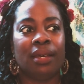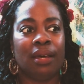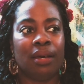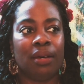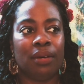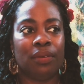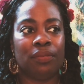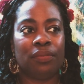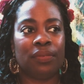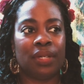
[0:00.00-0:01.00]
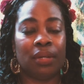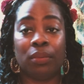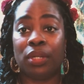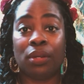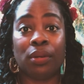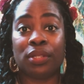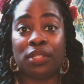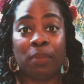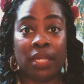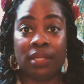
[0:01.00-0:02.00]
of what an artist
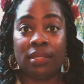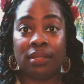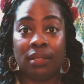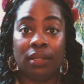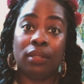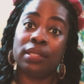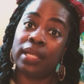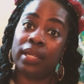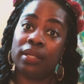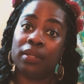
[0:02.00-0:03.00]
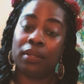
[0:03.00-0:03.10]
space looks like.